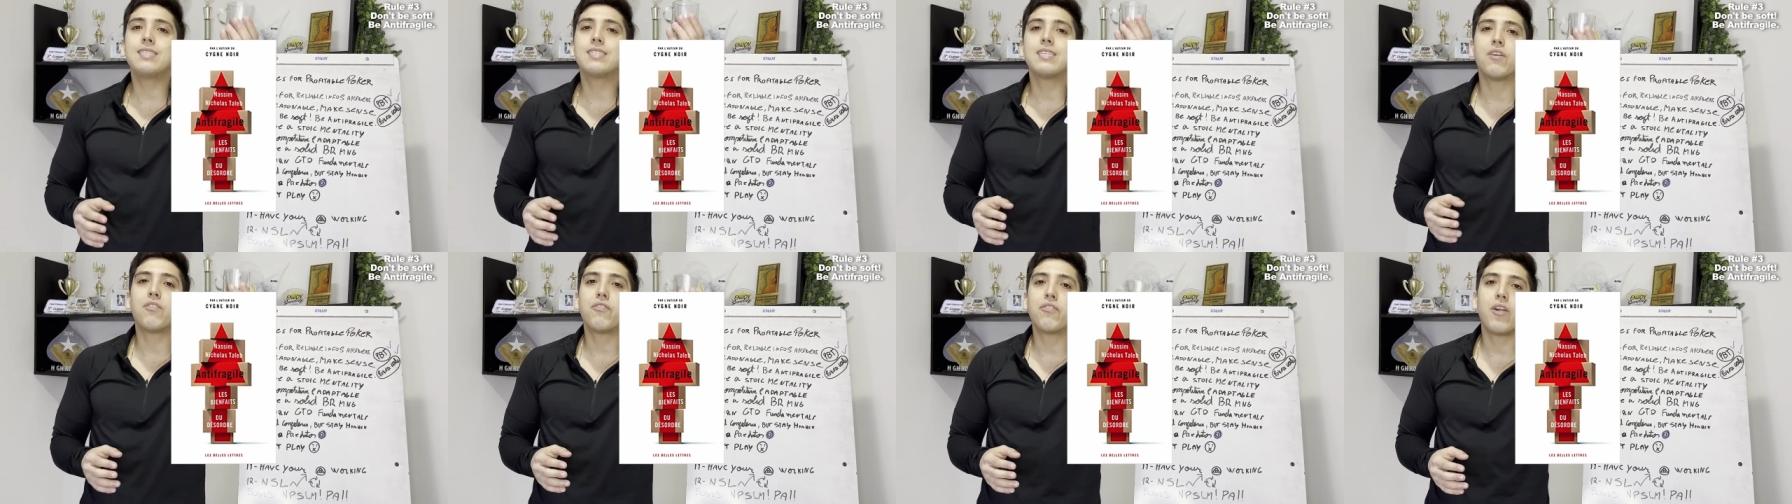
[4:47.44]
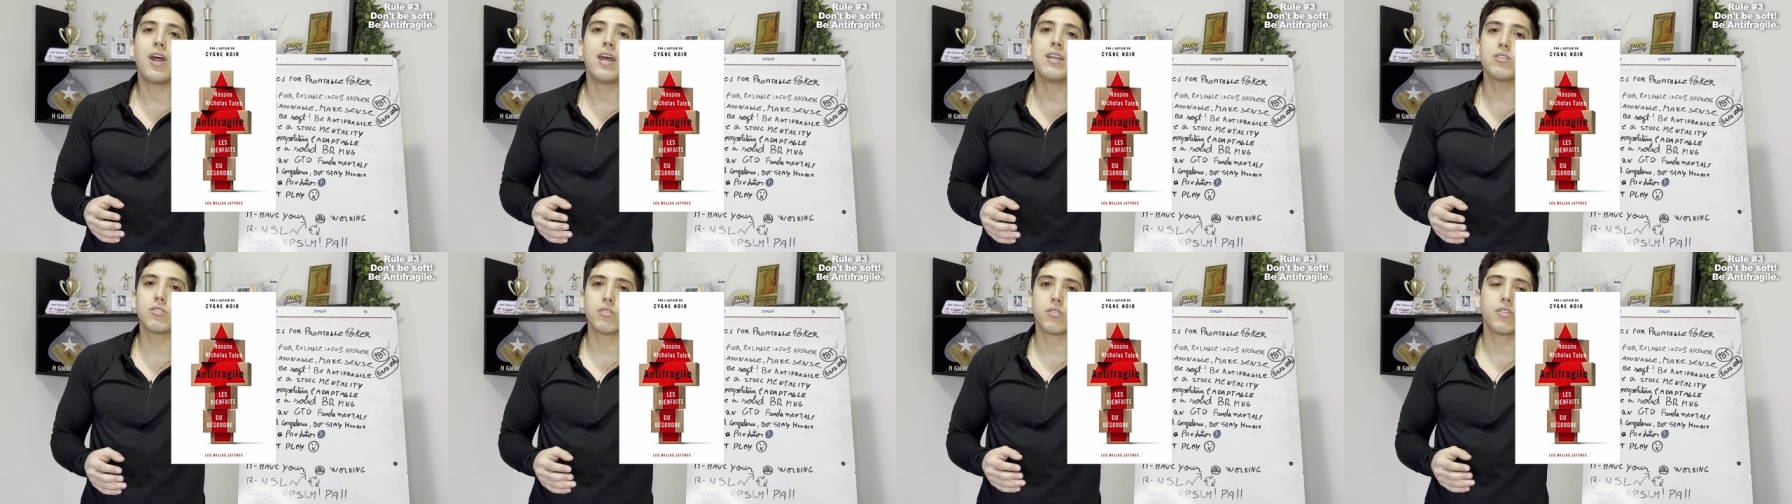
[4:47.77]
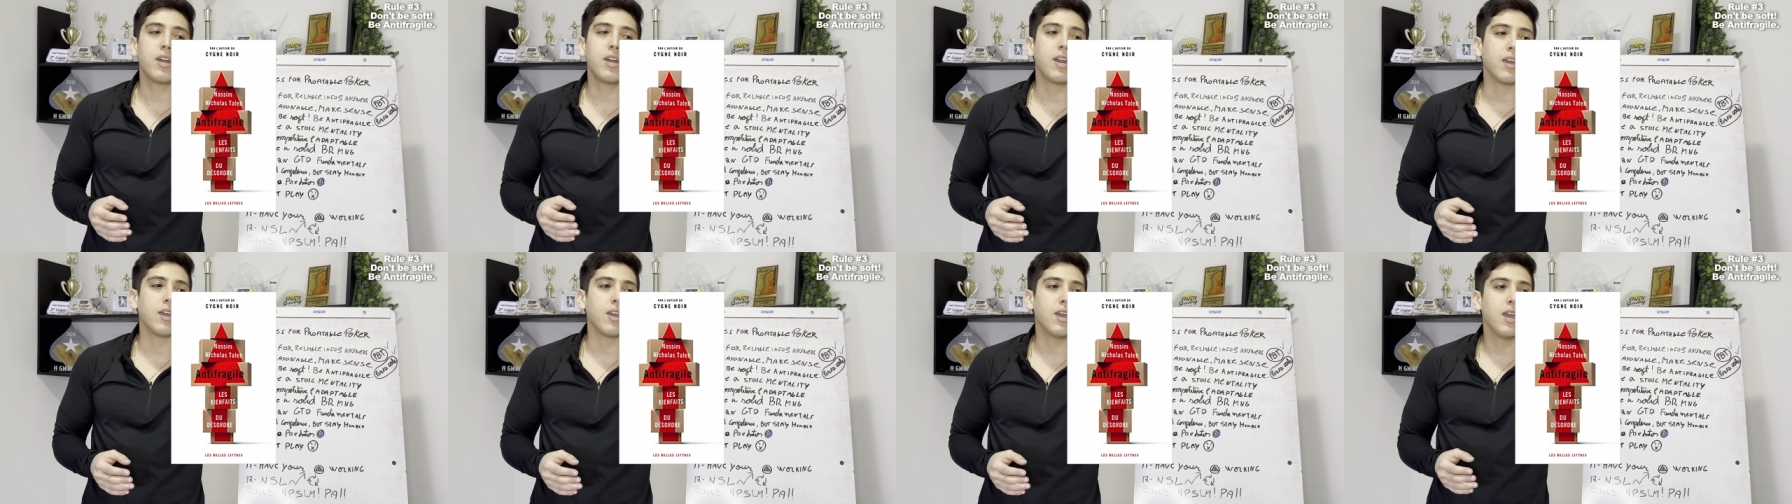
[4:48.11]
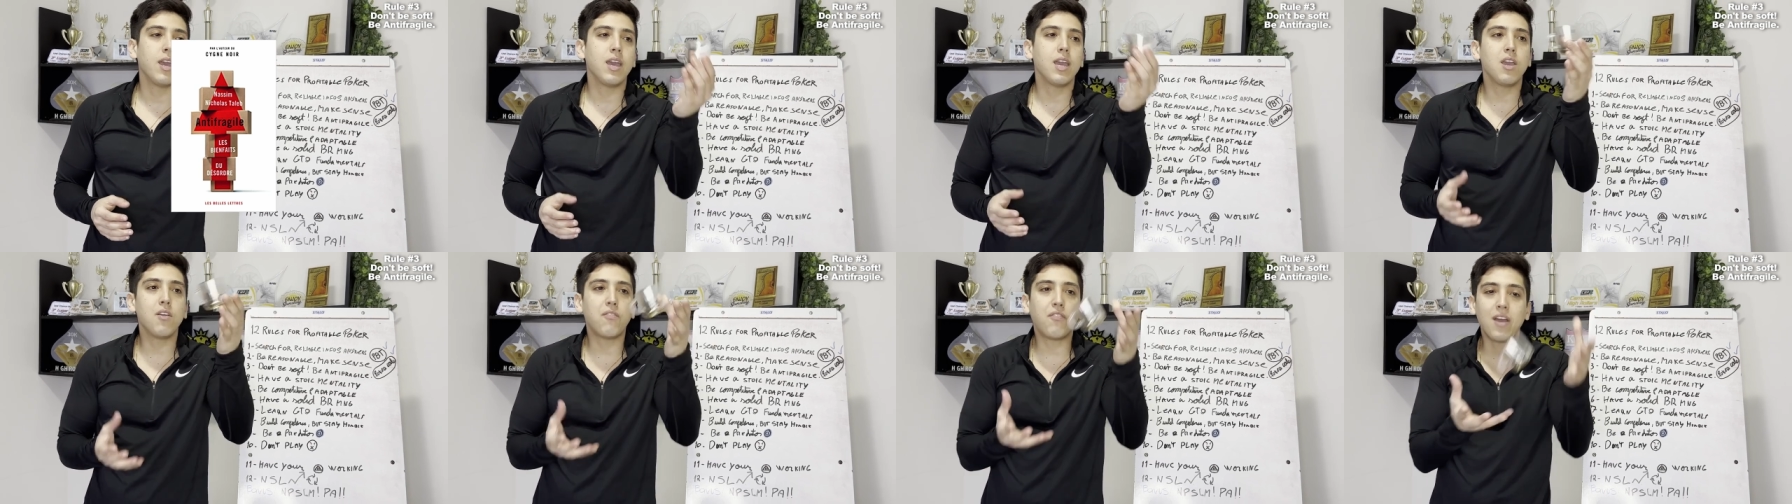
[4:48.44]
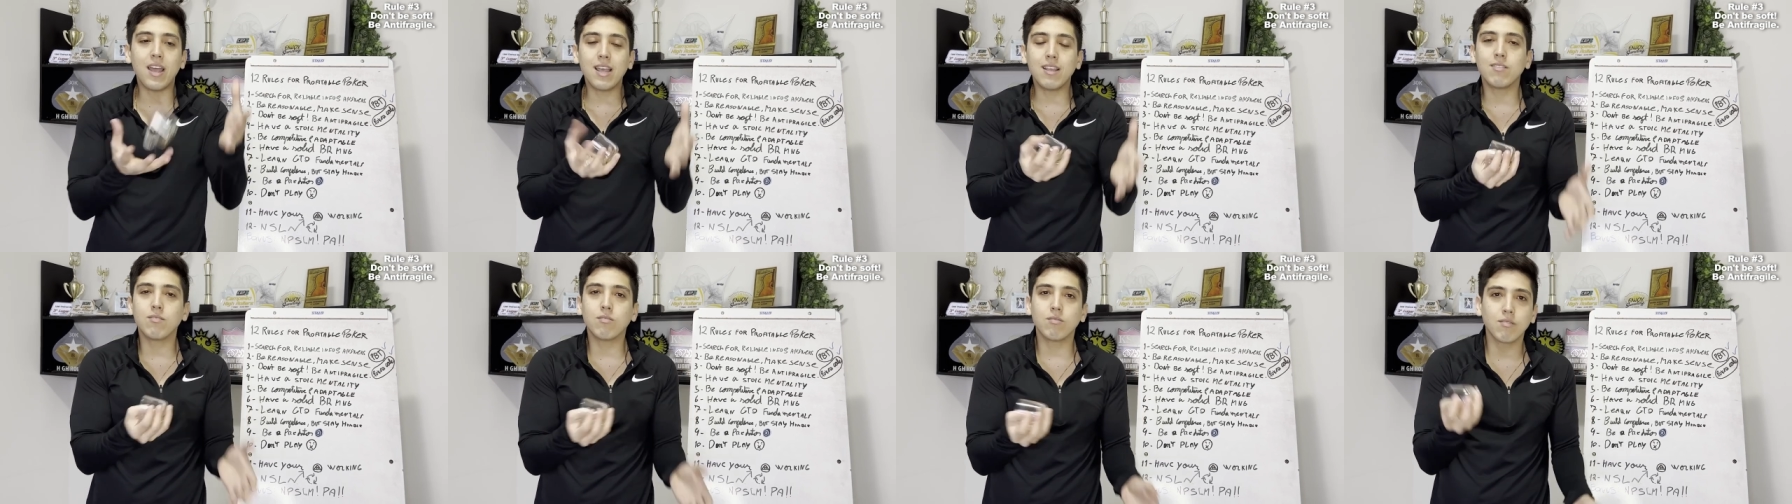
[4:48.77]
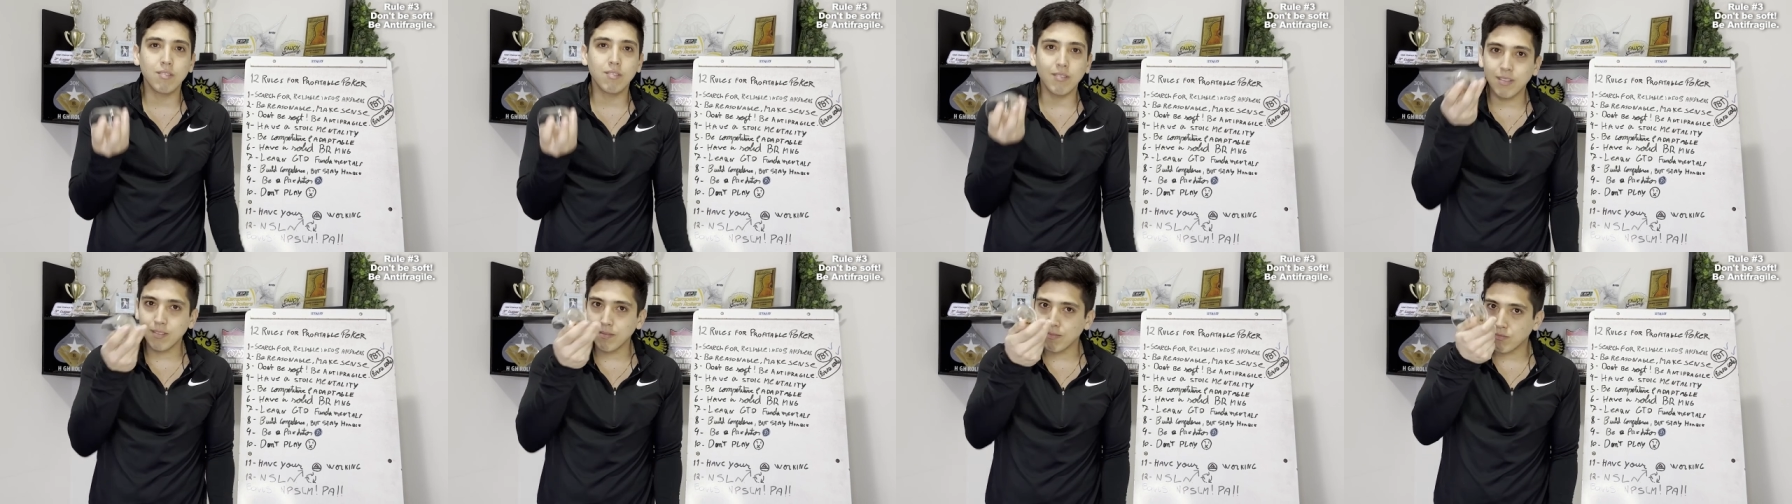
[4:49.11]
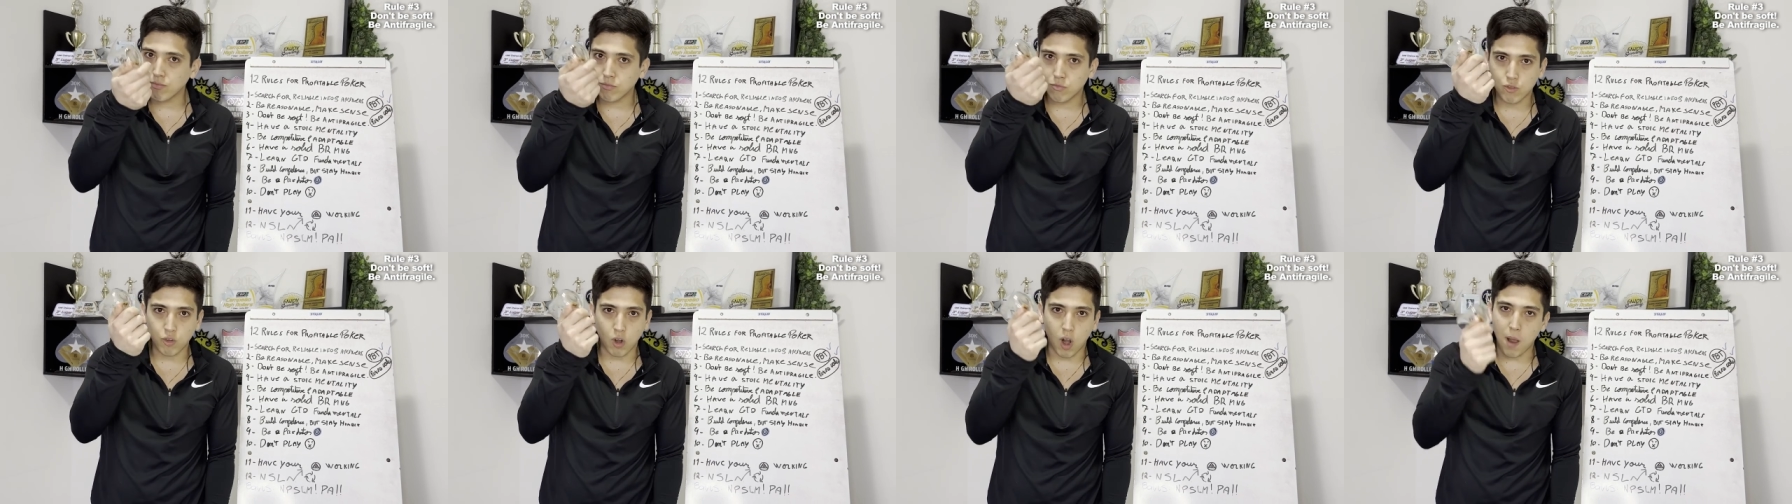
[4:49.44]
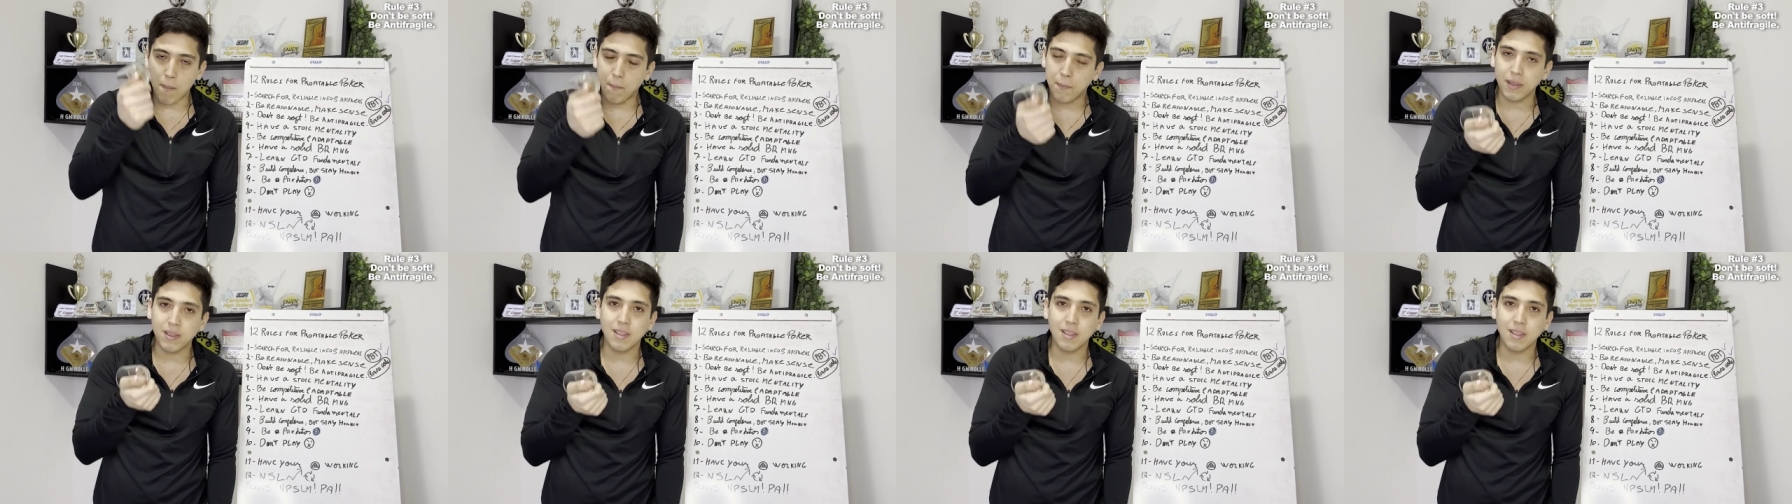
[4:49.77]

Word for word: is a fragile thing. If I drop